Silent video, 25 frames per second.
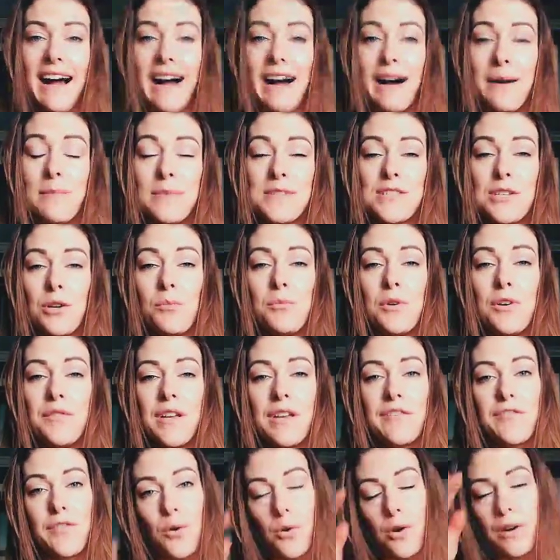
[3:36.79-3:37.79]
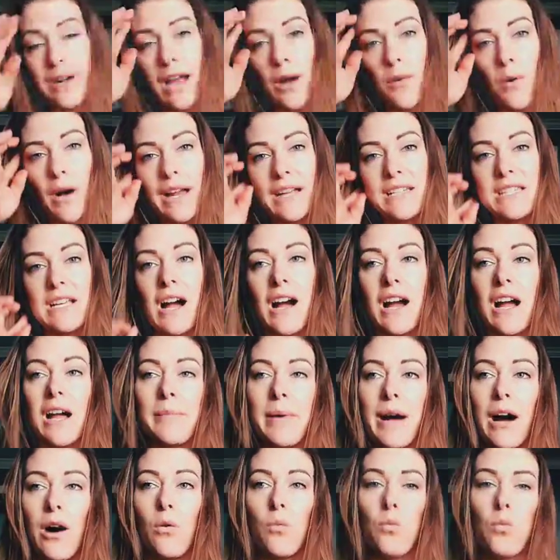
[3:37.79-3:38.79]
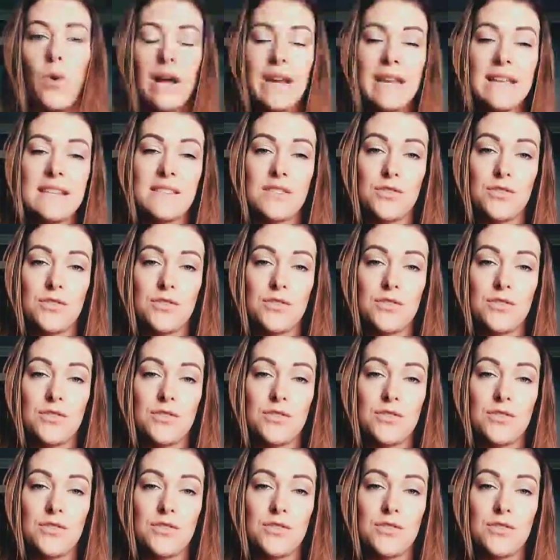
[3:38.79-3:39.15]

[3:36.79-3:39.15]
Um, so moving forward, I want to talk about what